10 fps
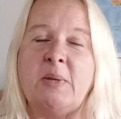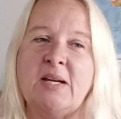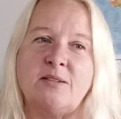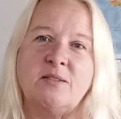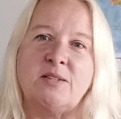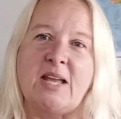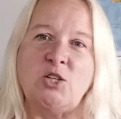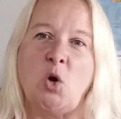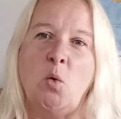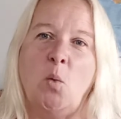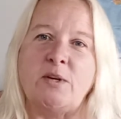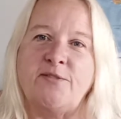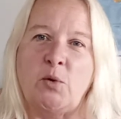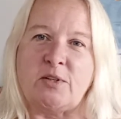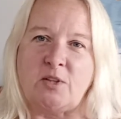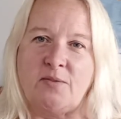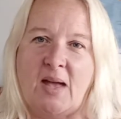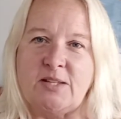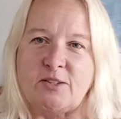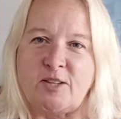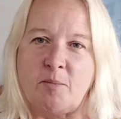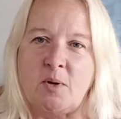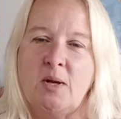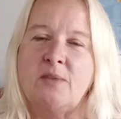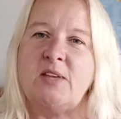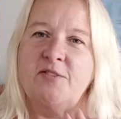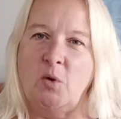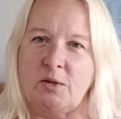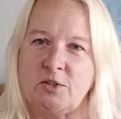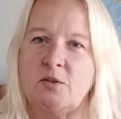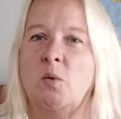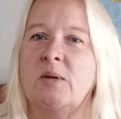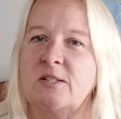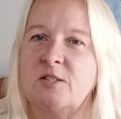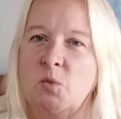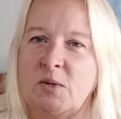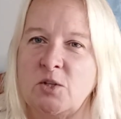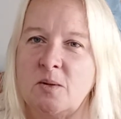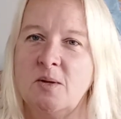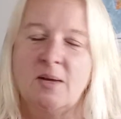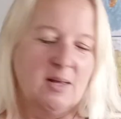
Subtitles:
because they don't want to focus on that in the summer. They focus on the orchids in the winter.